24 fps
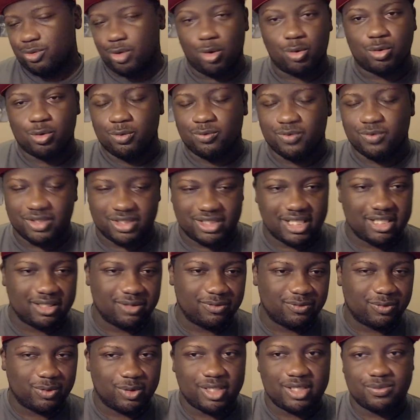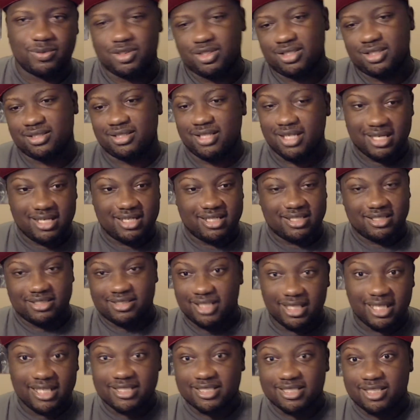Vegeta voice, but you just sound
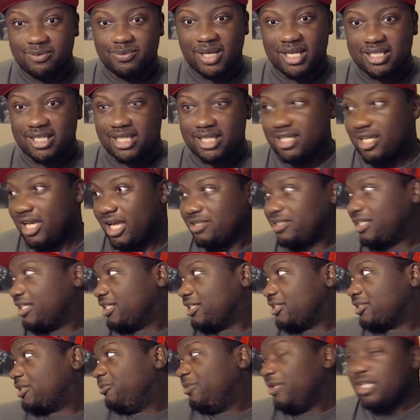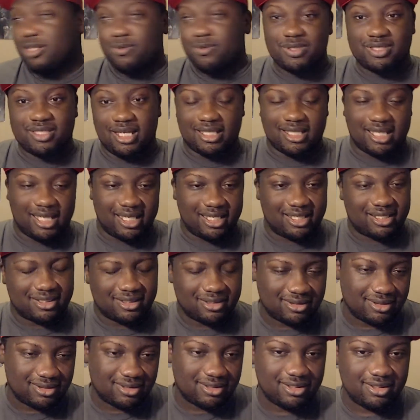like somebody like a civilian would sound like.
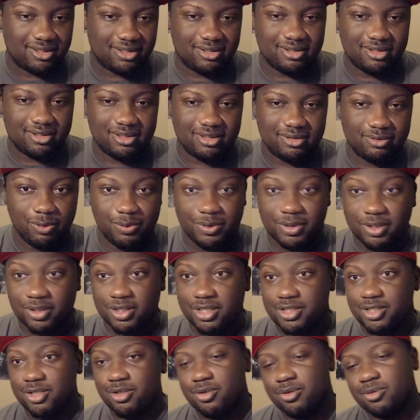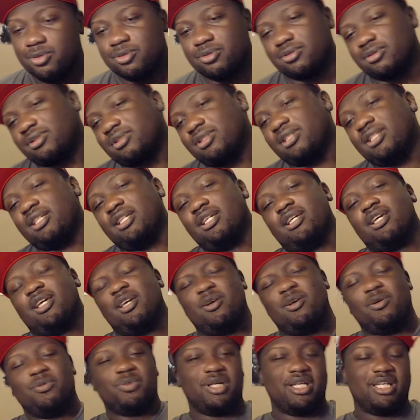What are we gonna do?
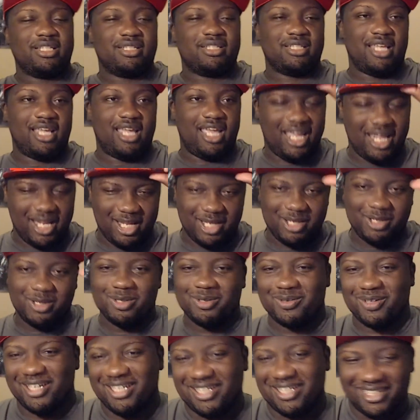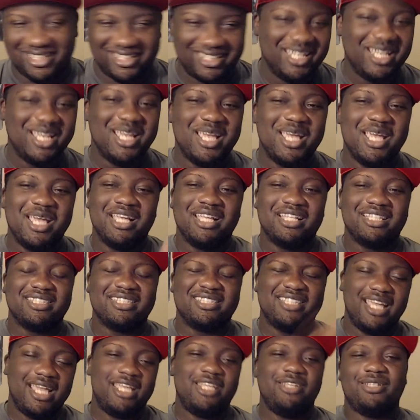But anyway,
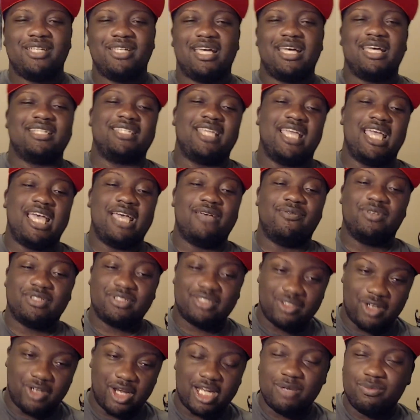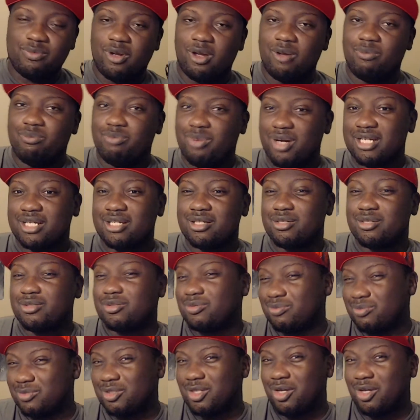there you guys have it. Dragon Ball Breakers
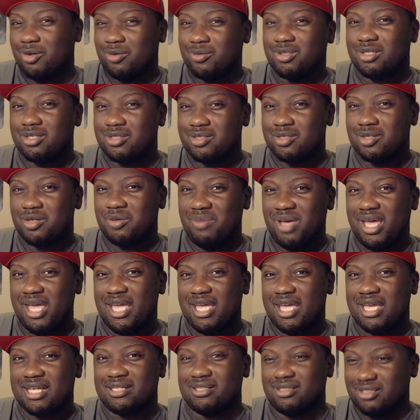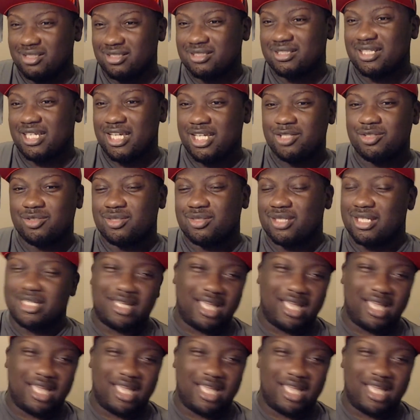don't look so bad. Looks interesting.